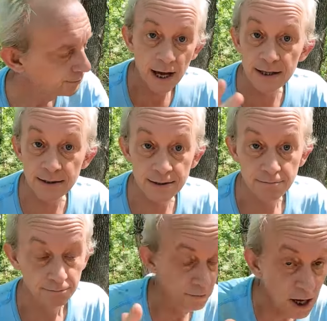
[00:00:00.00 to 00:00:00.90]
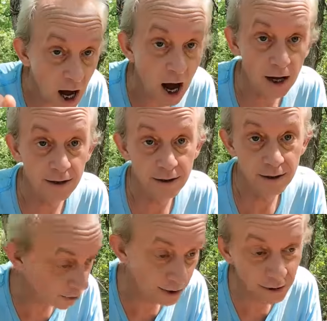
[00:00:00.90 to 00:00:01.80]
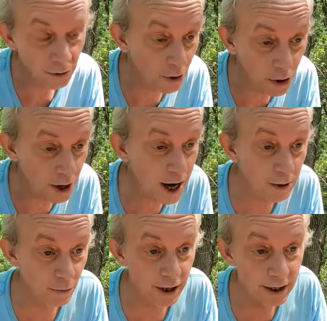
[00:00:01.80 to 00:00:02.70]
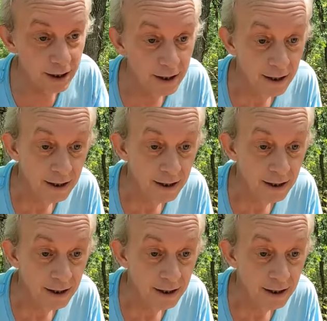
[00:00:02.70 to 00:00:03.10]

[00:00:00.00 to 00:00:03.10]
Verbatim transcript: That is not, according to the law I read,